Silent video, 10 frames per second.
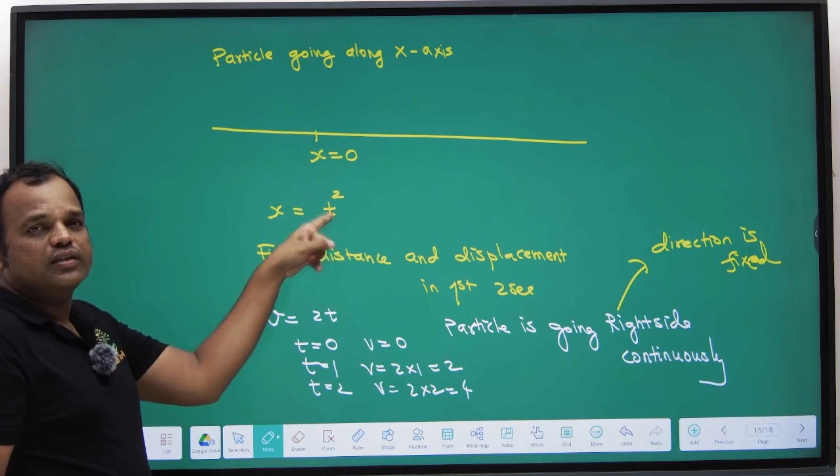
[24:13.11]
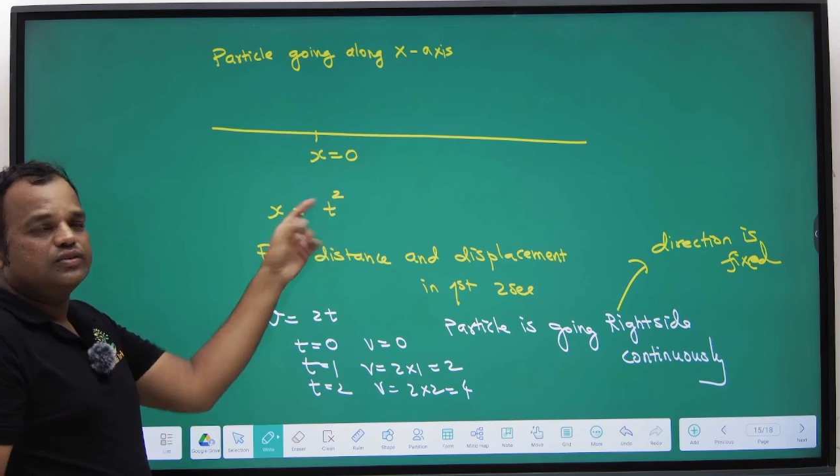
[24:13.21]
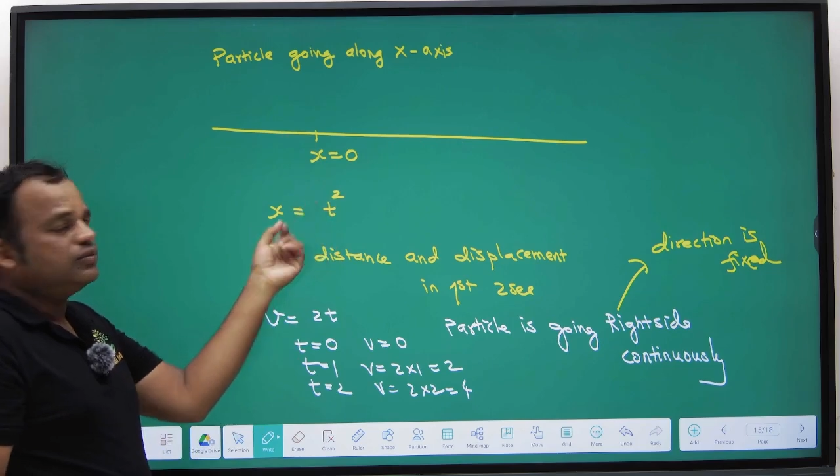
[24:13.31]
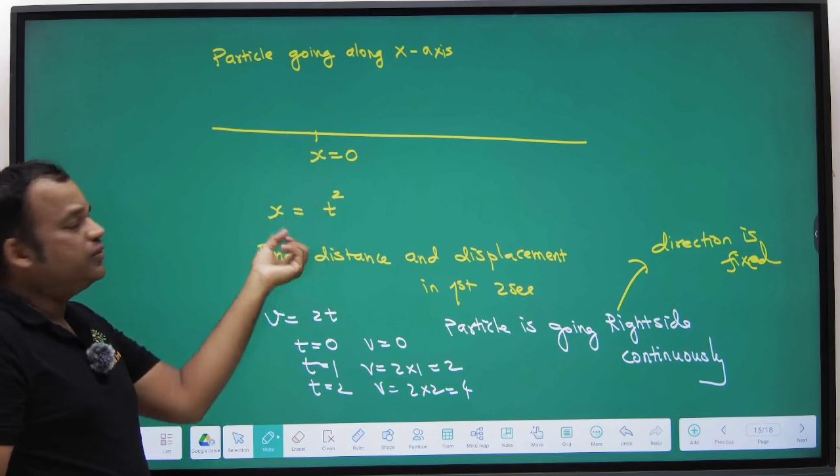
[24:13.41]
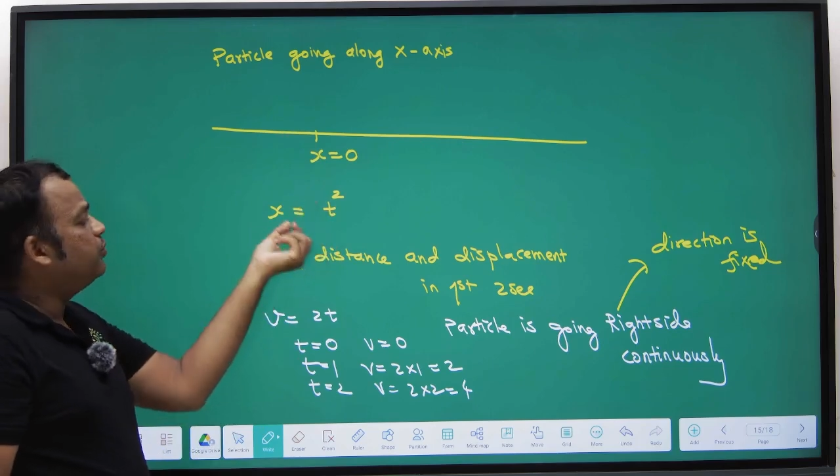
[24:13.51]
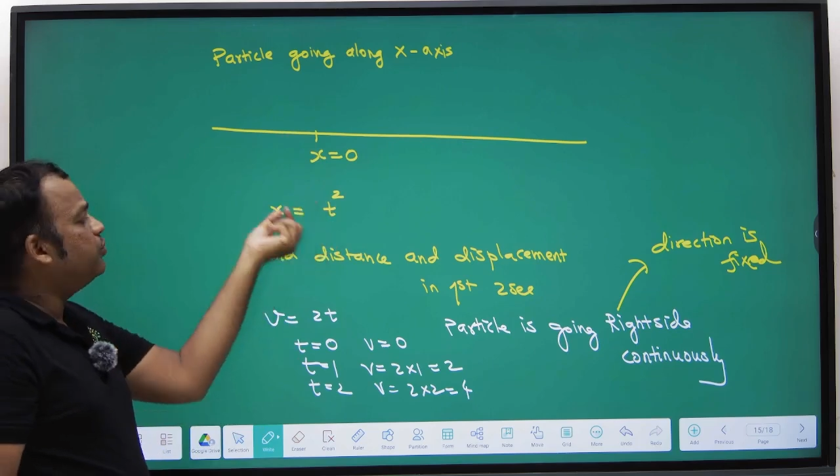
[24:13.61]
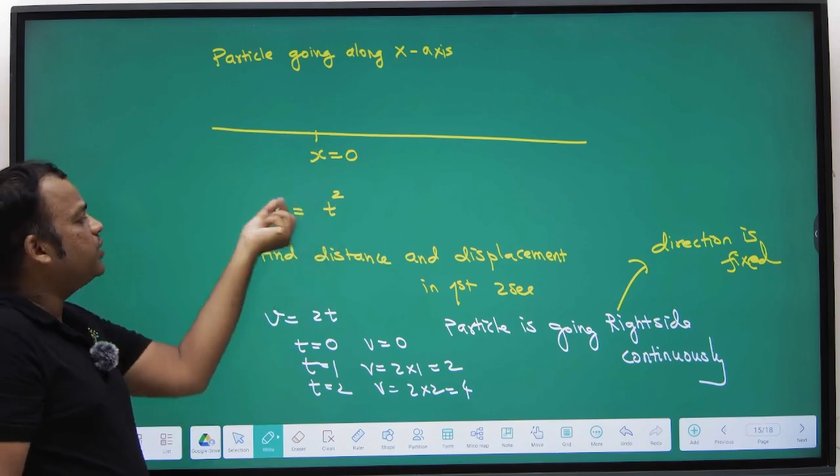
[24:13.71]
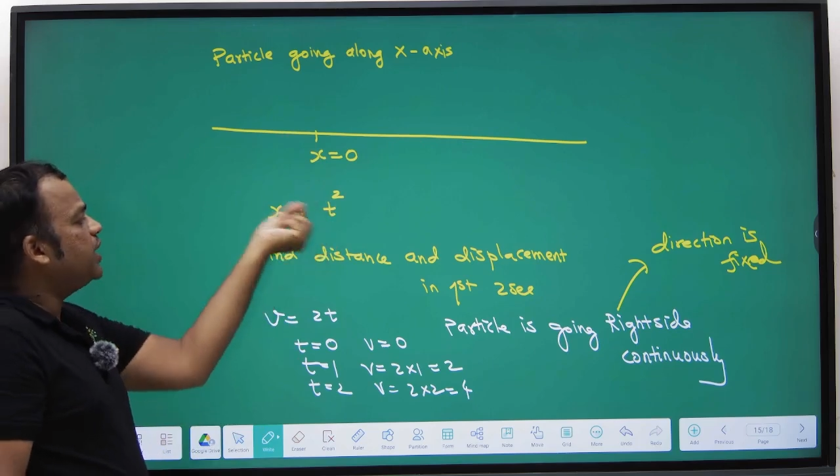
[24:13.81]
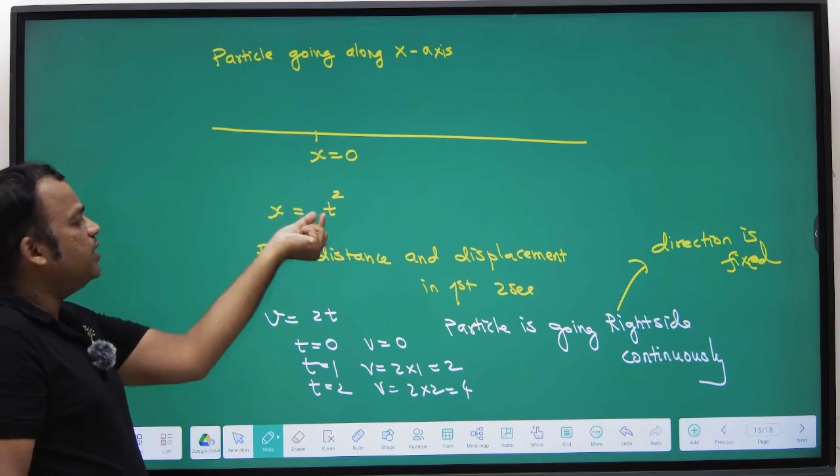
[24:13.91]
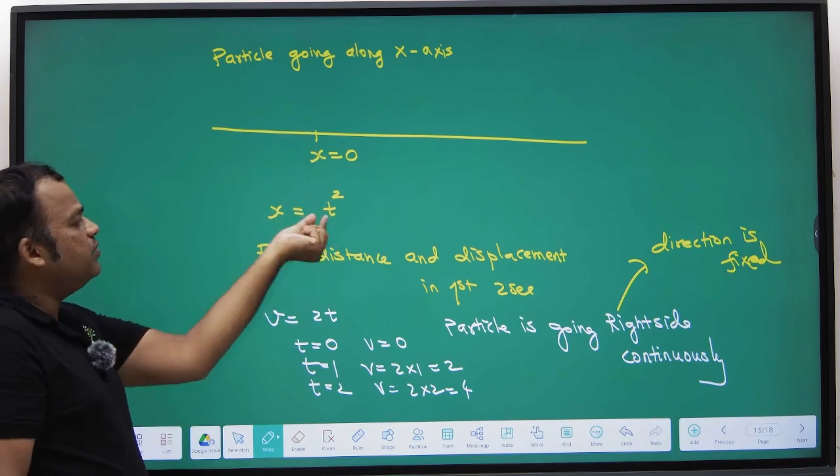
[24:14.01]
So you put
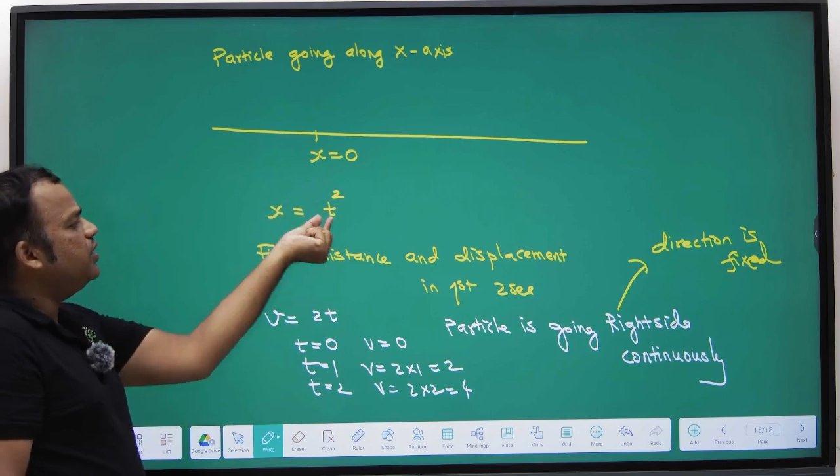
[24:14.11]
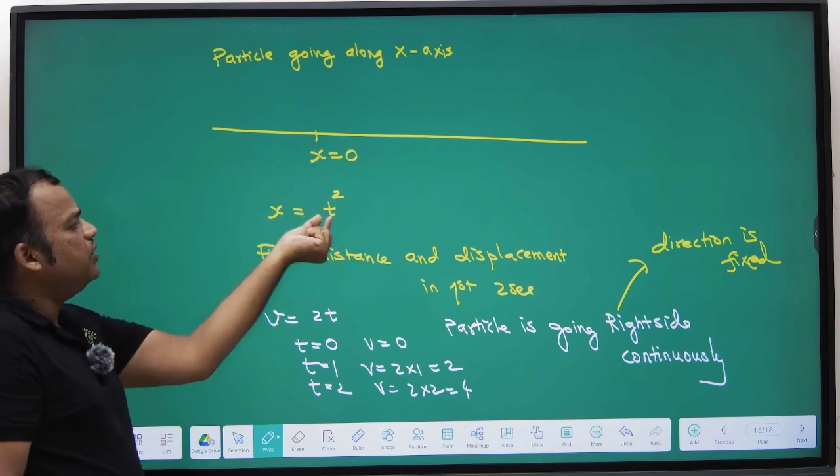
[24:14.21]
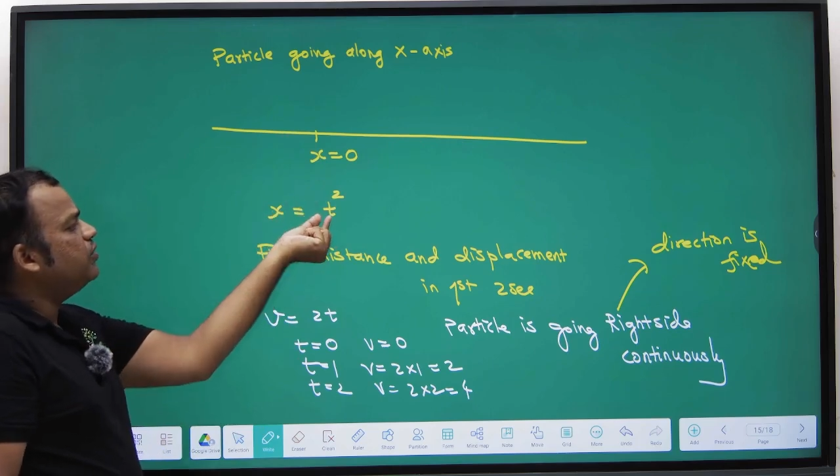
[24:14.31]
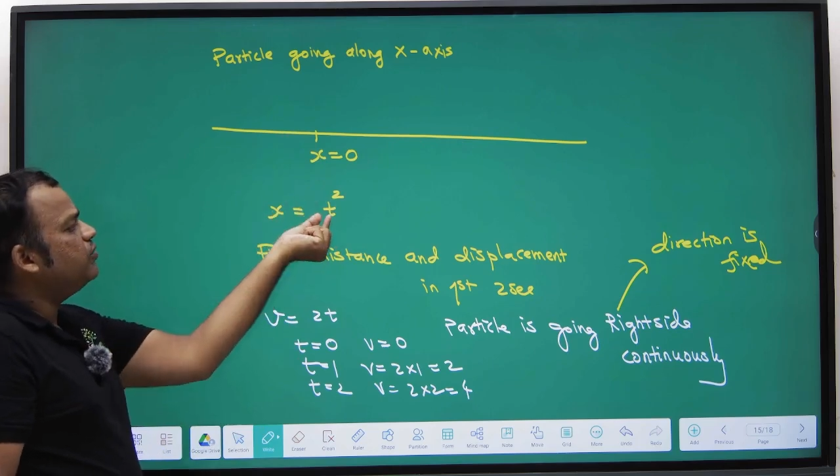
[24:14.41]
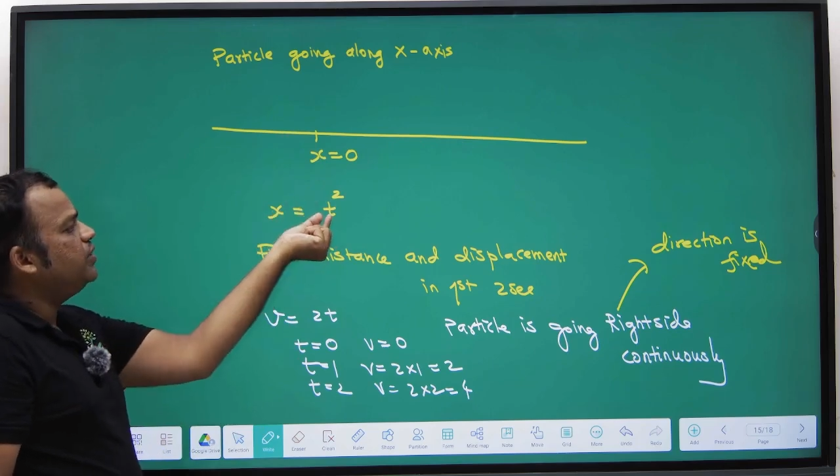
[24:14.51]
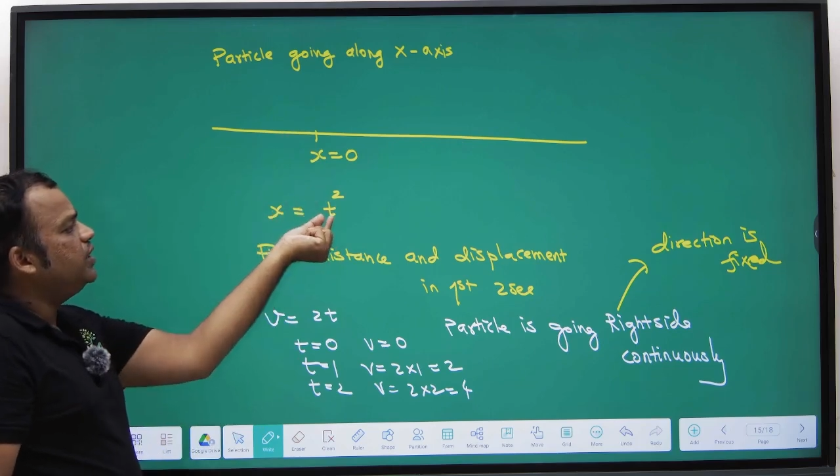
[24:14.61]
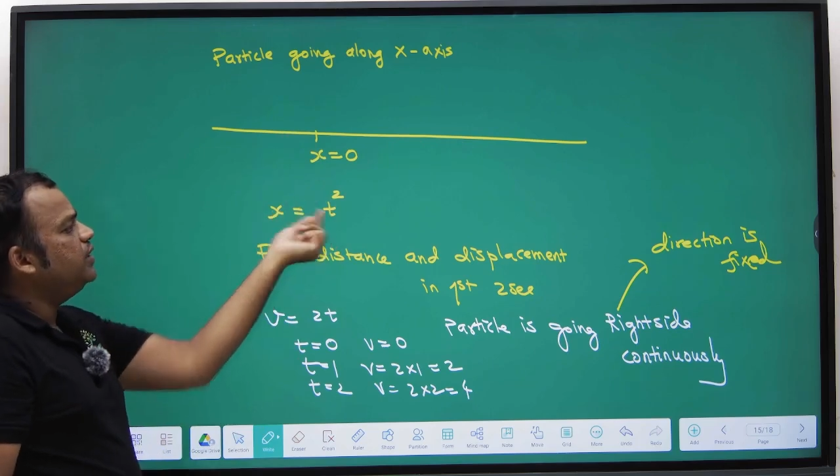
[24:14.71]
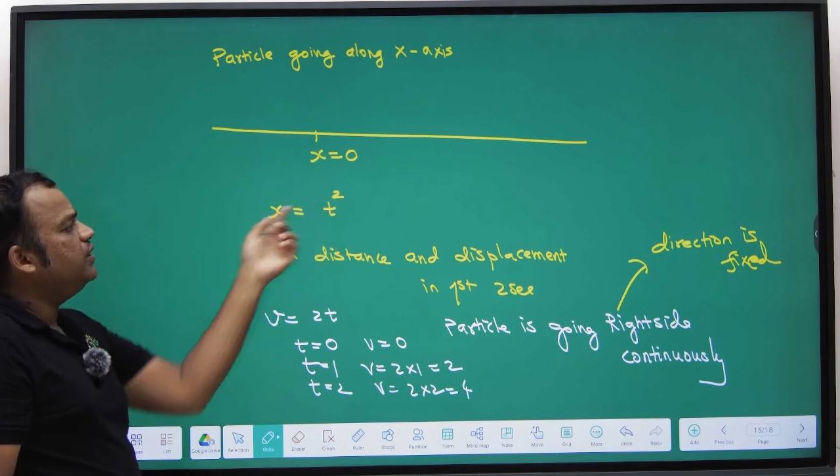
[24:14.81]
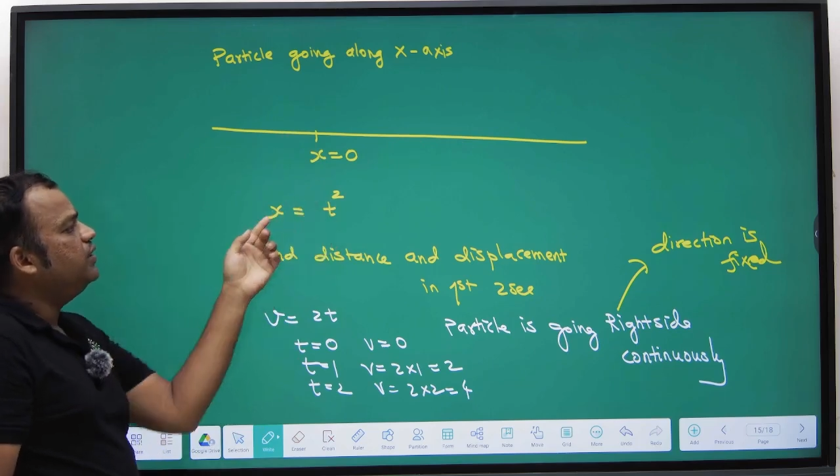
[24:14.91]
any value of t,